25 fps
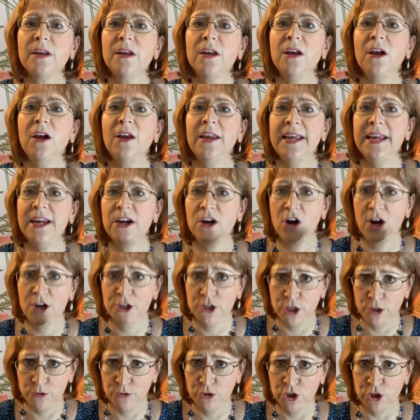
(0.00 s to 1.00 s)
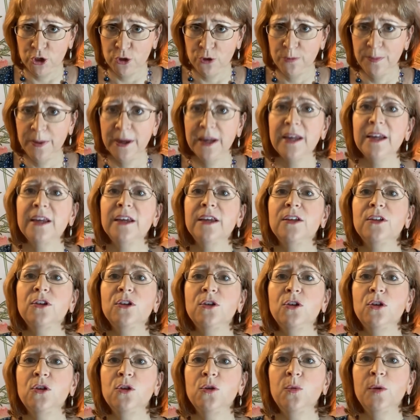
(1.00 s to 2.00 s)
here on YouTube,
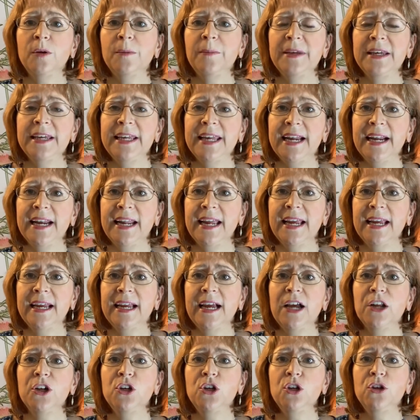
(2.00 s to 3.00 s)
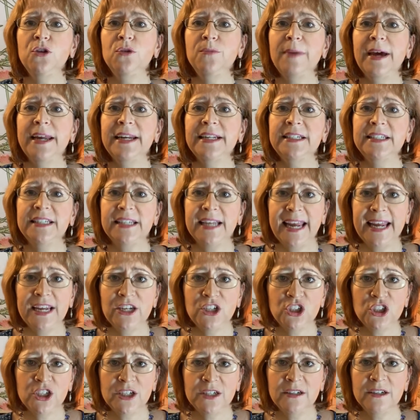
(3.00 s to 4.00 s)
you will be getting a new
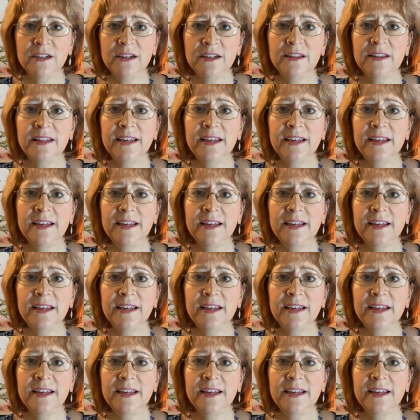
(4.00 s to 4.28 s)
meditation.